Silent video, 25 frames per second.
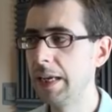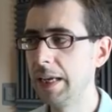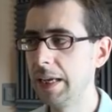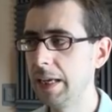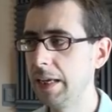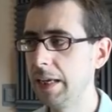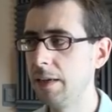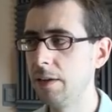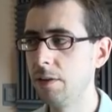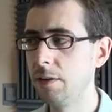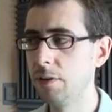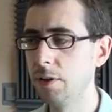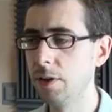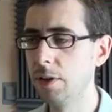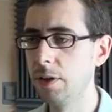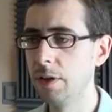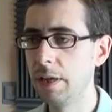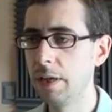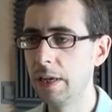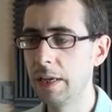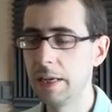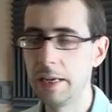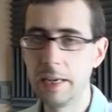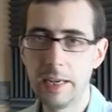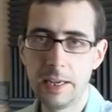in that
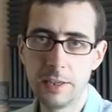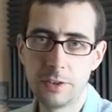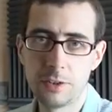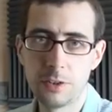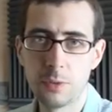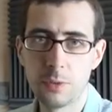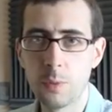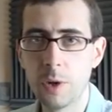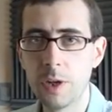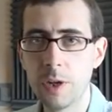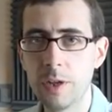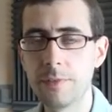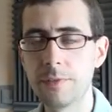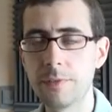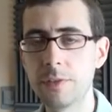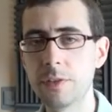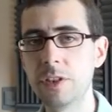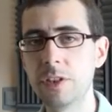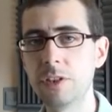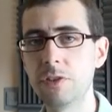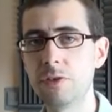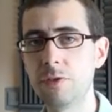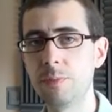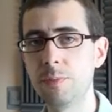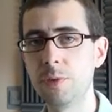it's a wonderful
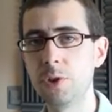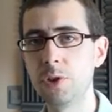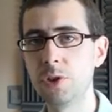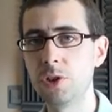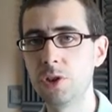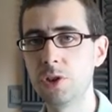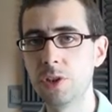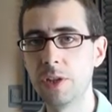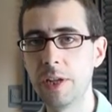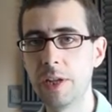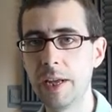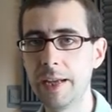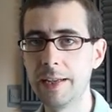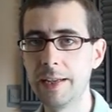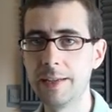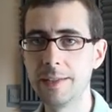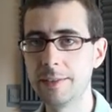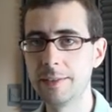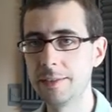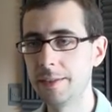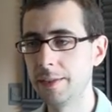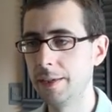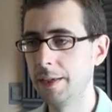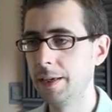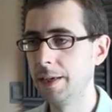distribution
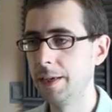and